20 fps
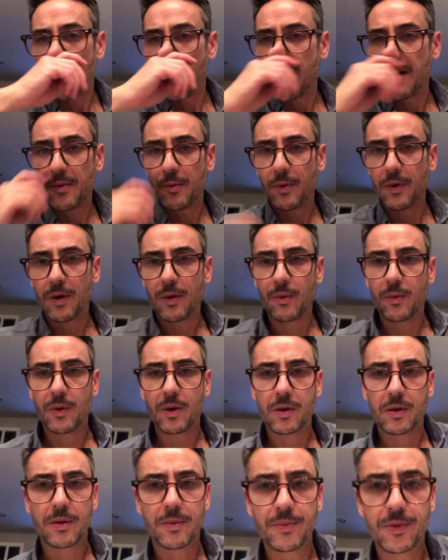right, well,
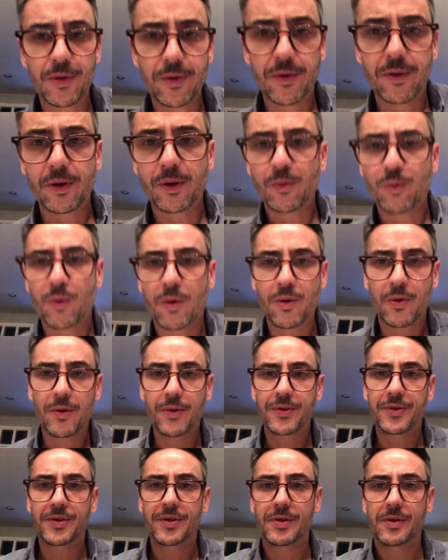welcome to the
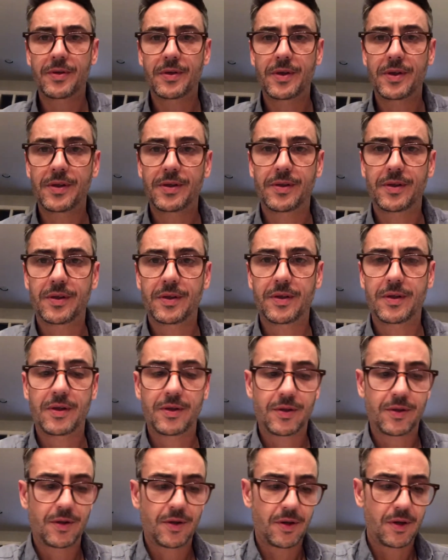World Series
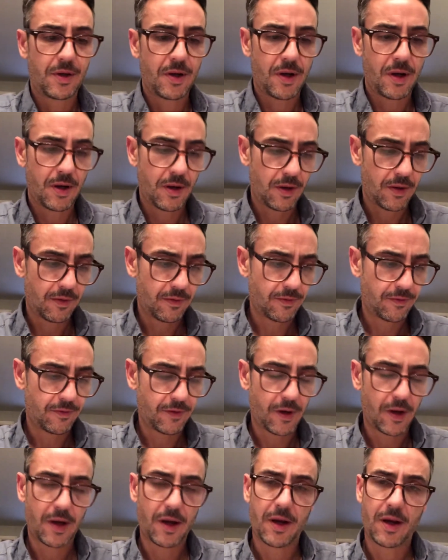edition of
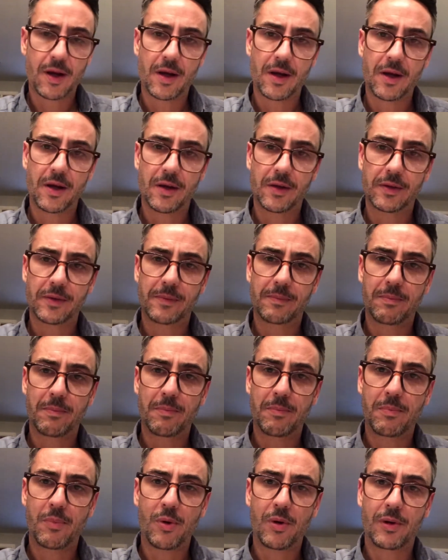uh,
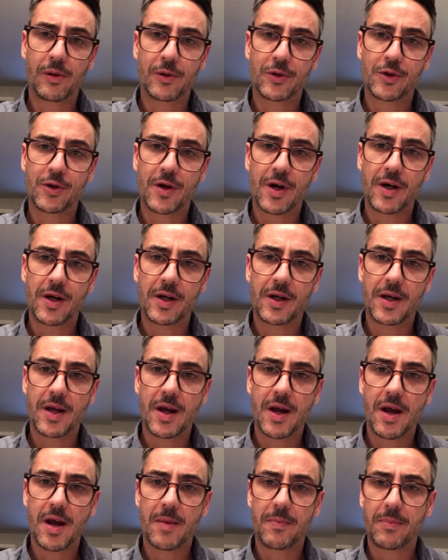Boiler Training
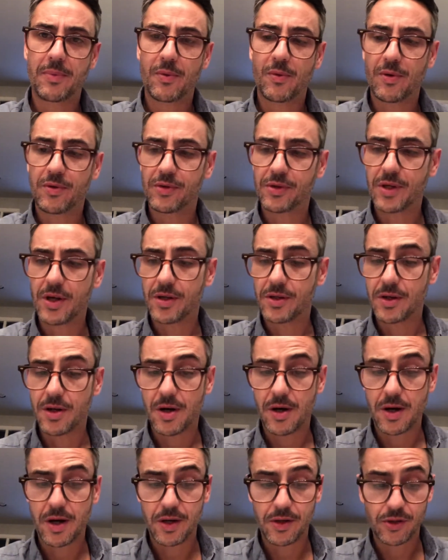Camp,
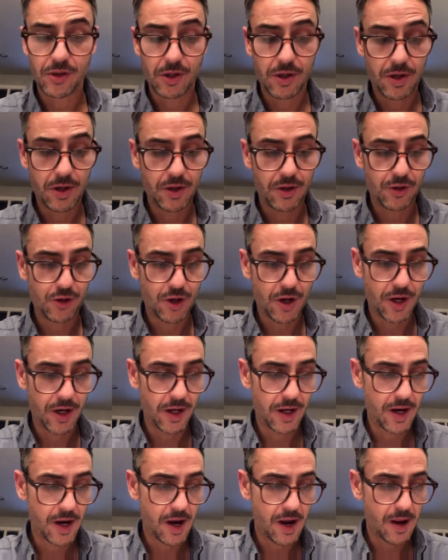Stationary Engineer
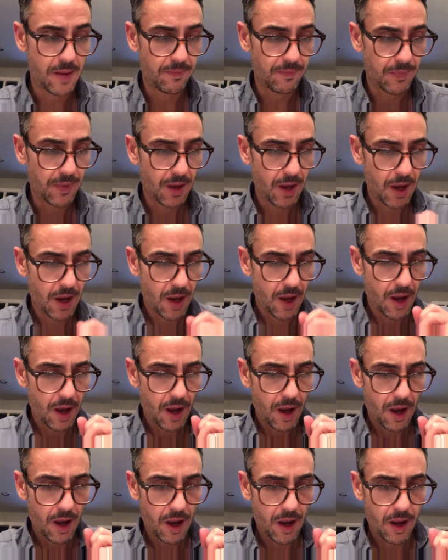Training Camp.
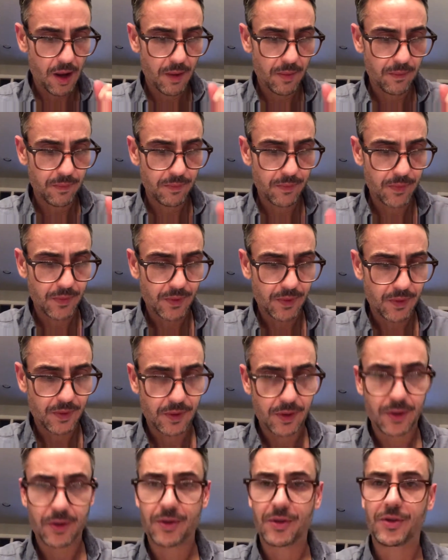Um,
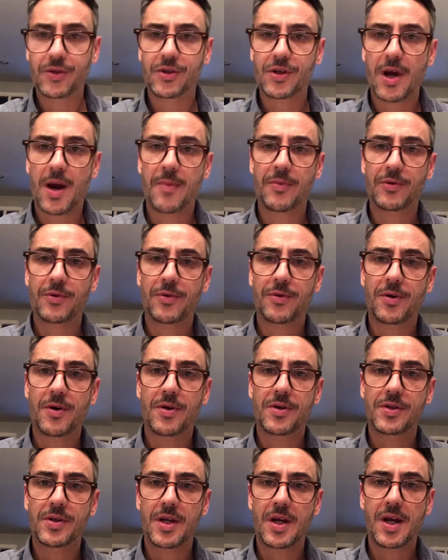this is Chapter
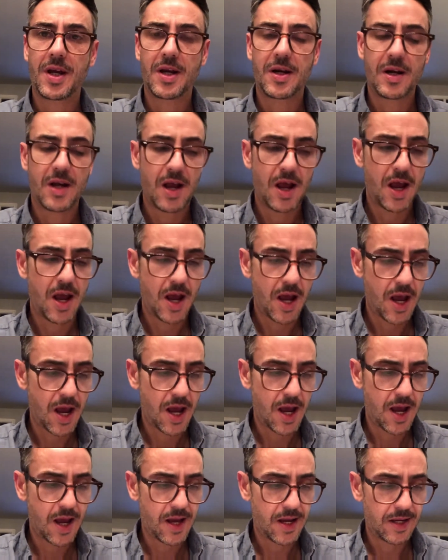13,
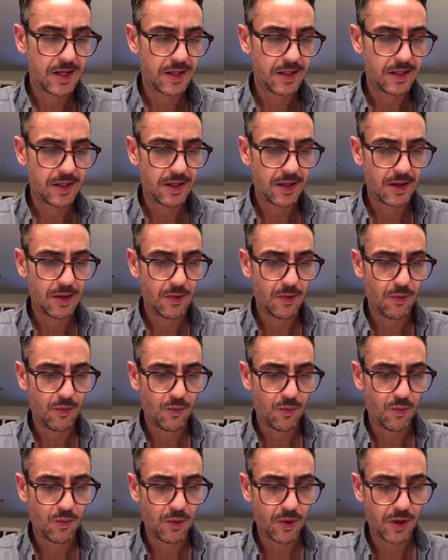and
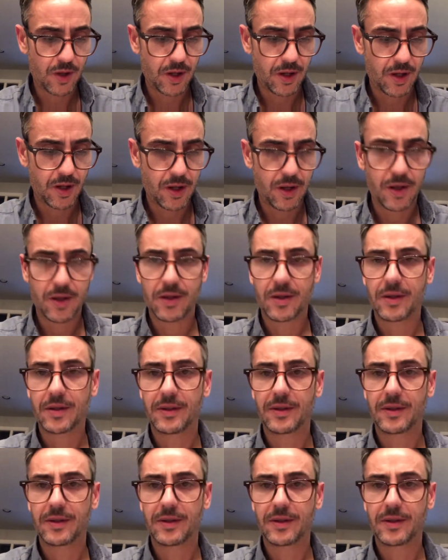we're going to